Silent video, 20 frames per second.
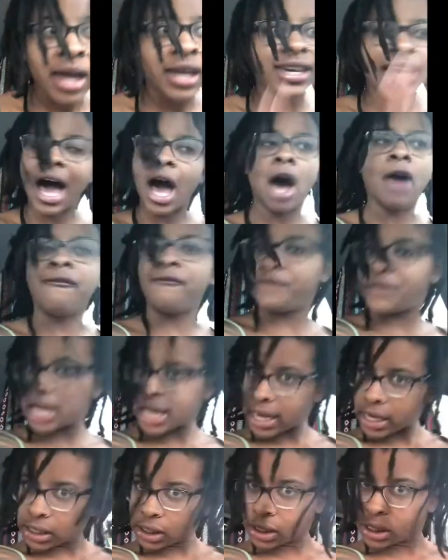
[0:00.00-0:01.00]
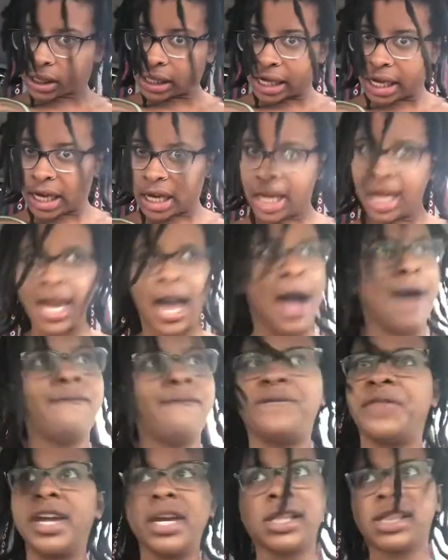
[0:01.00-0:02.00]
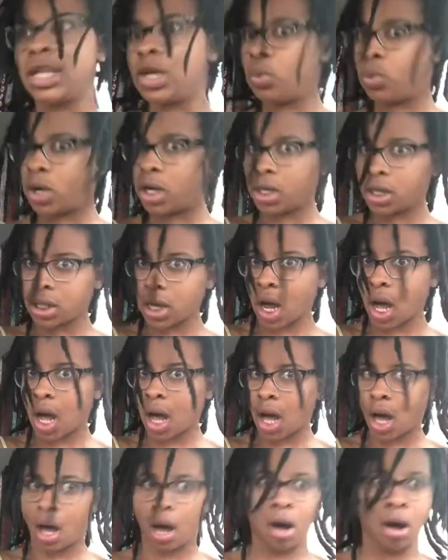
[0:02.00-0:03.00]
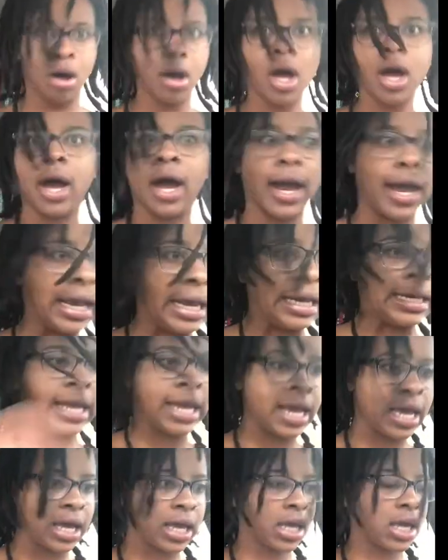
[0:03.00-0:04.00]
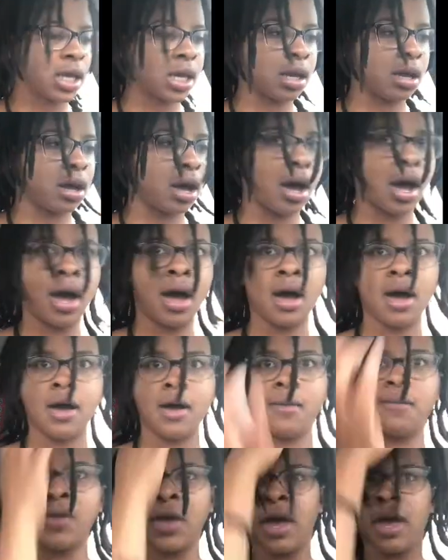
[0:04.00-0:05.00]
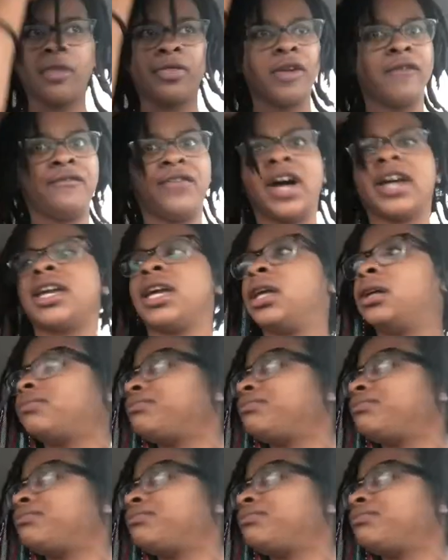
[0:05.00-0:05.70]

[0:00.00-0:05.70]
Y'all fancy. I'm fancy with y'all. And then the fucking